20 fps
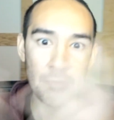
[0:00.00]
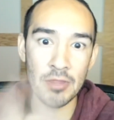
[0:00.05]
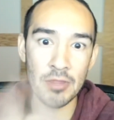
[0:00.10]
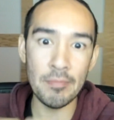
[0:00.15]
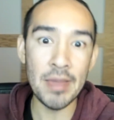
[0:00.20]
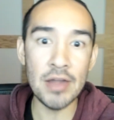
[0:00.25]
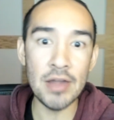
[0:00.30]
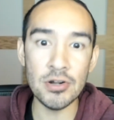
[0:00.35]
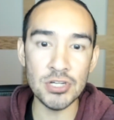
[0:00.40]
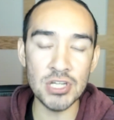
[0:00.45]

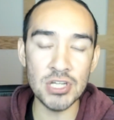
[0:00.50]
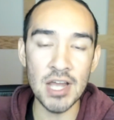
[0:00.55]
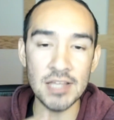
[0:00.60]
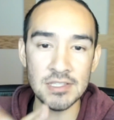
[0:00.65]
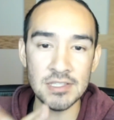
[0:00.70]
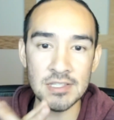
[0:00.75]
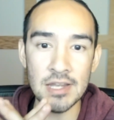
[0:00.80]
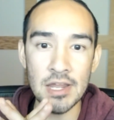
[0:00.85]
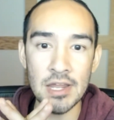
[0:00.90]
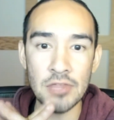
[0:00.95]
better
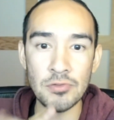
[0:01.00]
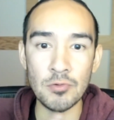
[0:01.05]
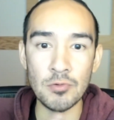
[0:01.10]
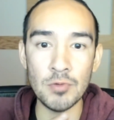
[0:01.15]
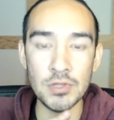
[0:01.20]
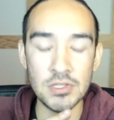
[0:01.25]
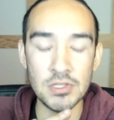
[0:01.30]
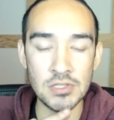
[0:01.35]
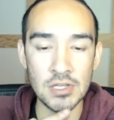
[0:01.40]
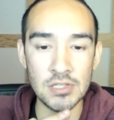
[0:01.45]
shots that I threw
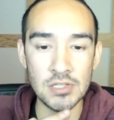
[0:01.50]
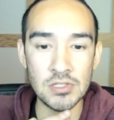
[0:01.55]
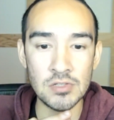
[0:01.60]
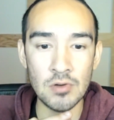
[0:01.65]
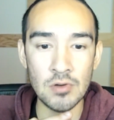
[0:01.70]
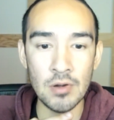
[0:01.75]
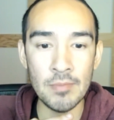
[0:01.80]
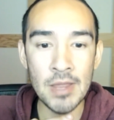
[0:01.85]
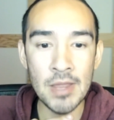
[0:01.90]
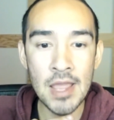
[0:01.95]
with the
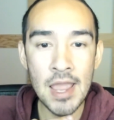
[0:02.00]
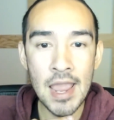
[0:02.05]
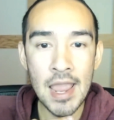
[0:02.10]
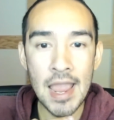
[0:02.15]
Sunstorm.